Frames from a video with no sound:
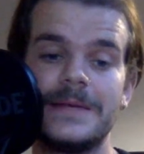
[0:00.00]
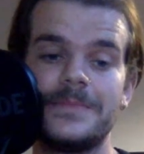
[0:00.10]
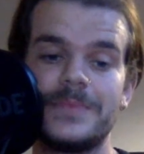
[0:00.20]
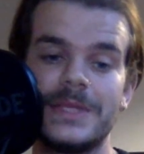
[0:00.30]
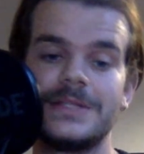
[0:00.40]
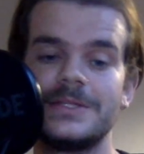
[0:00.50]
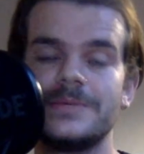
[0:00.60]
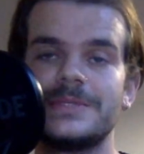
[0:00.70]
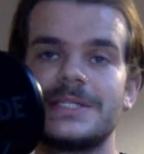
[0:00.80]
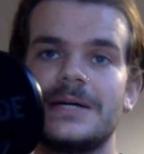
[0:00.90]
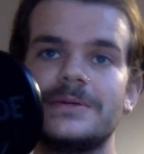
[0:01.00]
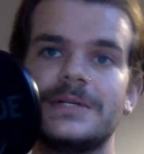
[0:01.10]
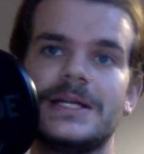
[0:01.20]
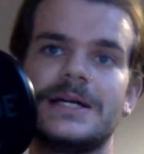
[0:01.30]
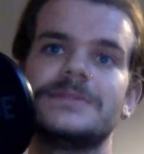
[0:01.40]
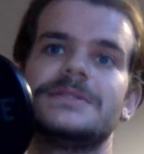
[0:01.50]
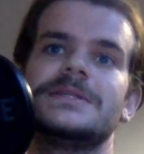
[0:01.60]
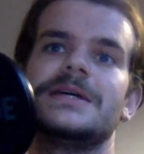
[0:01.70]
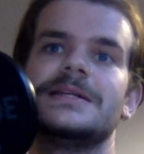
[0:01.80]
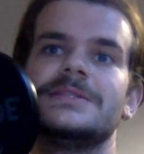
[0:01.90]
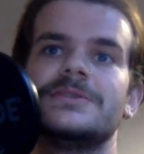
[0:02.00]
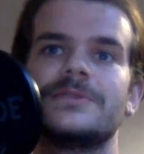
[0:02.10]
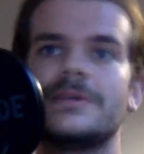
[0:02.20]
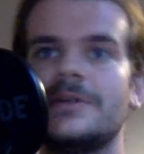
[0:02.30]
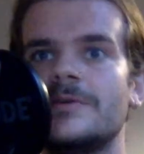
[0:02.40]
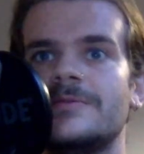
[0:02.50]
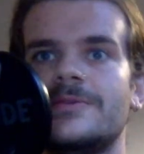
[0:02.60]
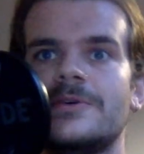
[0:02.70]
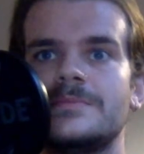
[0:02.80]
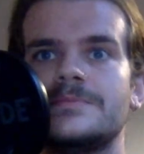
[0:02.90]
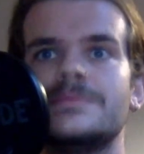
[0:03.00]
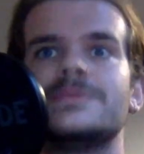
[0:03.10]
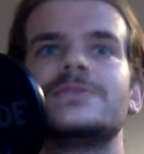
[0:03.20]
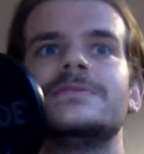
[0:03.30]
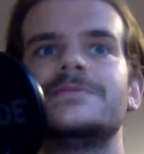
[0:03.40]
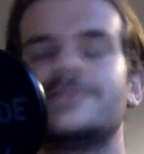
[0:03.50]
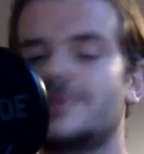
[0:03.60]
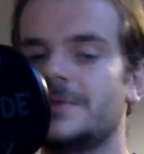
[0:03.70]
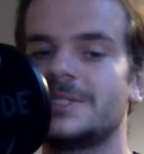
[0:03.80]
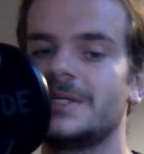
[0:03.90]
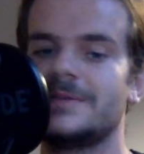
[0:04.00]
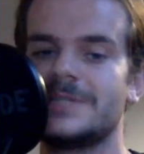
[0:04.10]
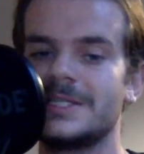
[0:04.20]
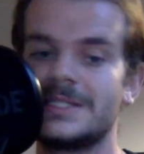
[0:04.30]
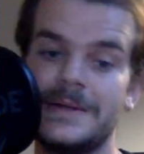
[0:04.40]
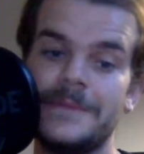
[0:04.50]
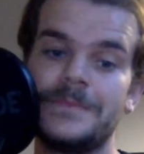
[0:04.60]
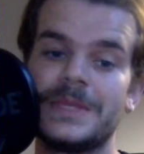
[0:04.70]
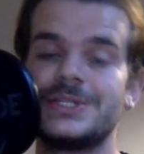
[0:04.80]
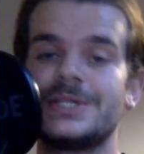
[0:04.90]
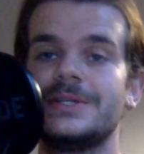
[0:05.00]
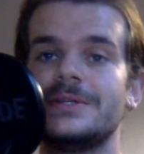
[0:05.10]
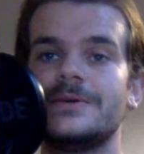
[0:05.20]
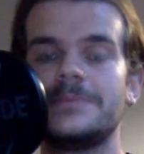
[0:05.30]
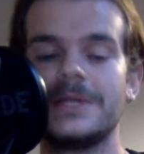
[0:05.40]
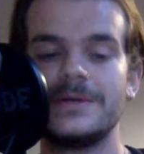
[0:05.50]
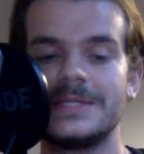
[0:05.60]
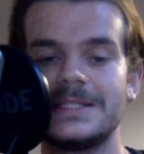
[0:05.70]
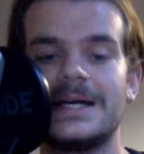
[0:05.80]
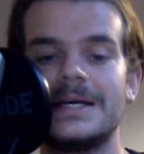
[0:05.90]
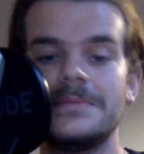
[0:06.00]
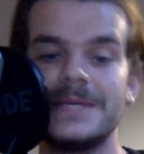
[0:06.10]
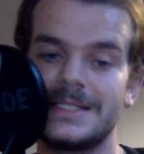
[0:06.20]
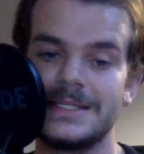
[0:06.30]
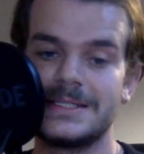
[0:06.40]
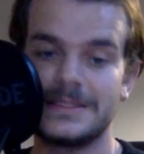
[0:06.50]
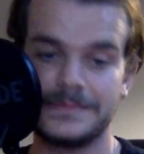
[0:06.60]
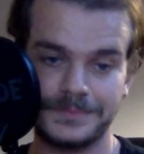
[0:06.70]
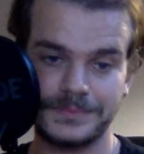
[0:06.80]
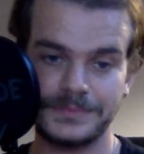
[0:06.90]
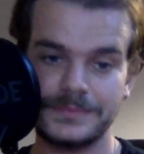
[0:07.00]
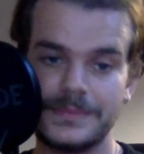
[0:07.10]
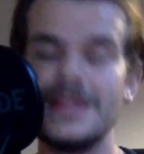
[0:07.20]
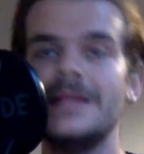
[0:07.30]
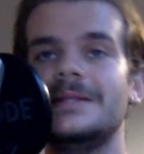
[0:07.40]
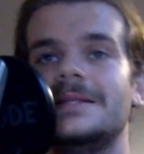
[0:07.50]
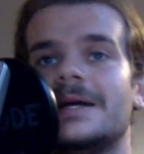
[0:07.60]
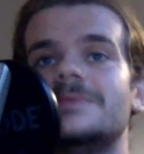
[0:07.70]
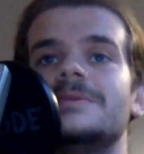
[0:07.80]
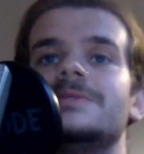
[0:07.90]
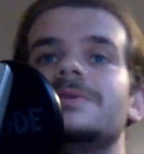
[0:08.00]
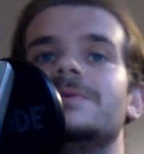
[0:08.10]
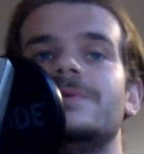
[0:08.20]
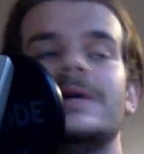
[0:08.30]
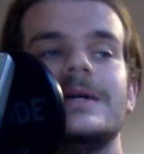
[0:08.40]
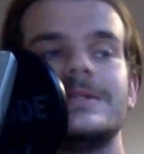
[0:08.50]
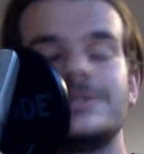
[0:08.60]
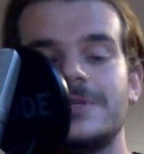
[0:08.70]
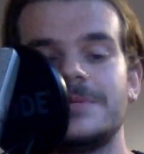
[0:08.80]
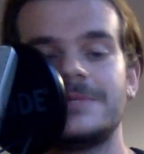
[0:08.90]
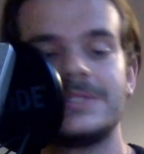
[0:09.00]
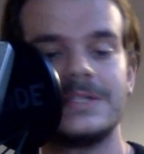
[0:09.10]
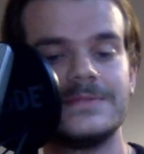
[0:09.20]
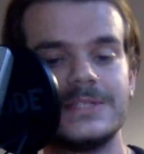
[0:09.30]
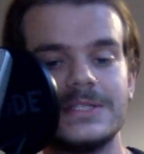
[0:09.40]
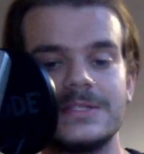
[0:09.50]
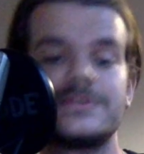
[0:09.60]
you can do with SoundCloud and other long-form sort of streaming services, is you can upload entire mixes now to the streaming services of